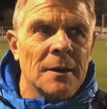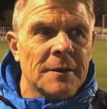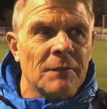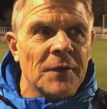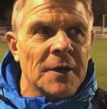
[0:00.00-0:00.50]
I
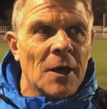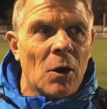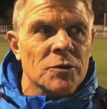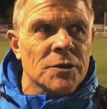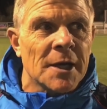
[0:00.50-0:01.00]
didn't think the
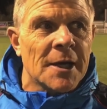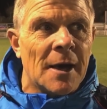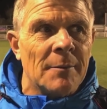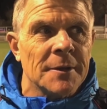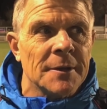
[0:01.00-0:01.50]
goal was going to
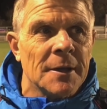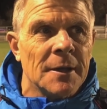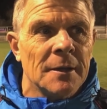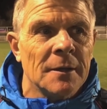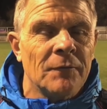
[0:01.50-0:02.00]
come,
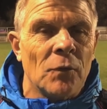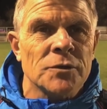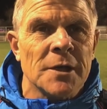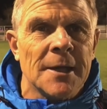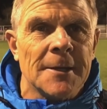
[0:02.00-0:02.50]
and
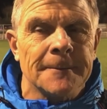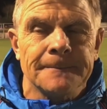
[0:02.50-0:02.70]
fortunately it did.